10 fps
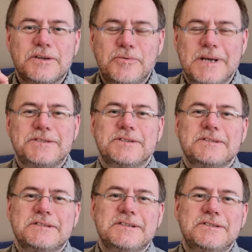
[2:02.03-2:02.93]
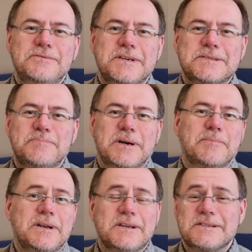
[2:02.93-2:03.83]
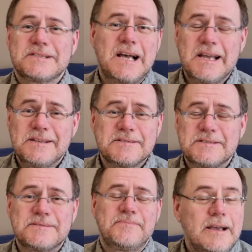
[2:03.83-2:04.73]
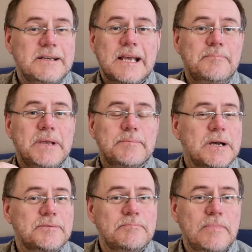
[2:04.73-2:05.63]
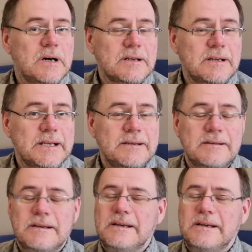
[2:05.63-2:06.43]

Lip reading: questions into experimental designs. It can be about modeling.